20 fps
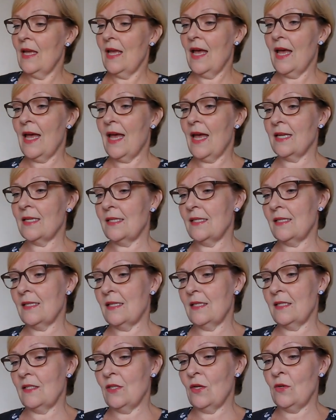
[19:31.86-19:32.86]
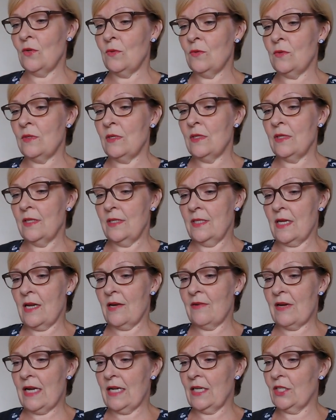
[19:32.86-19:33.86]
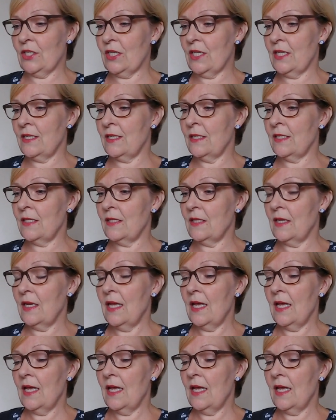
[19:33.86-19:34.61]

has its own directions,